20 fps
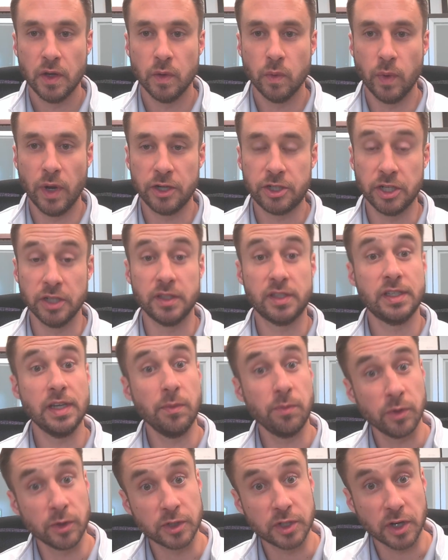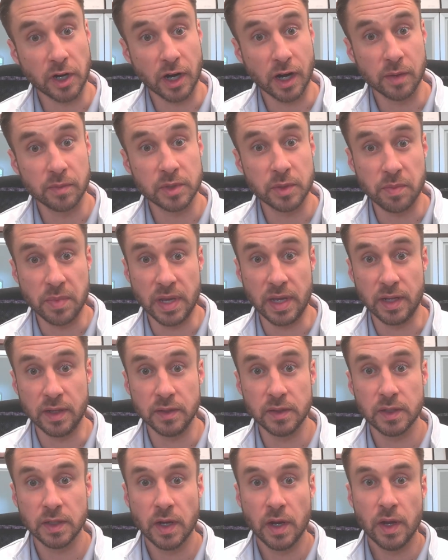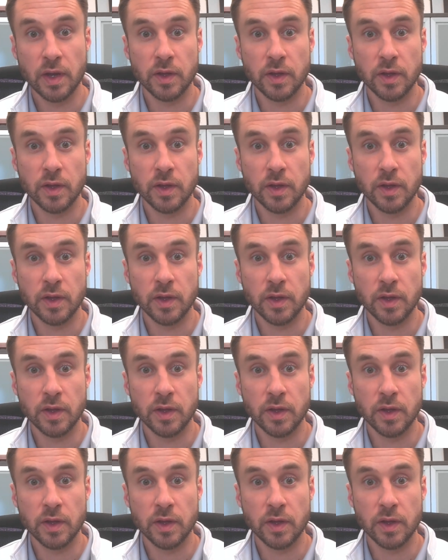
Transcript: which in simpler terms means